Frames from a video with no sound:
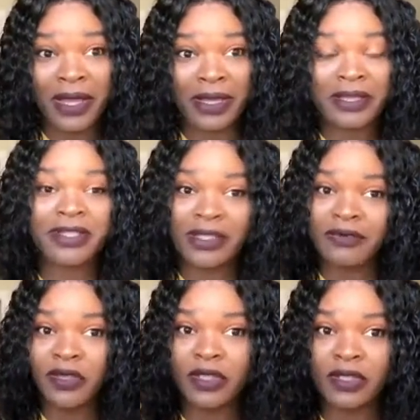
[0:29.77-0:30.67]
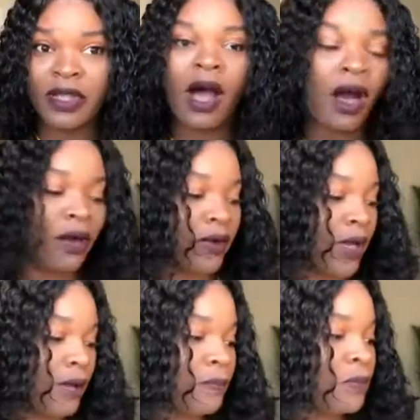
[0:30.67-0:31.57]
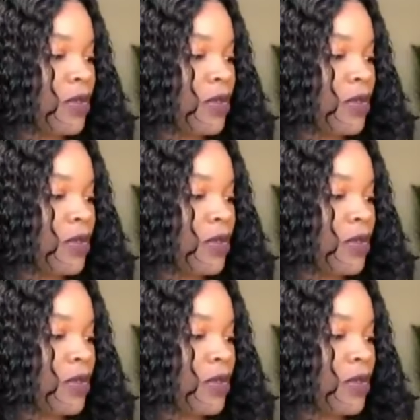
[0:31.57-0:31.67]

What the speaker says: Like, it just feels long, right?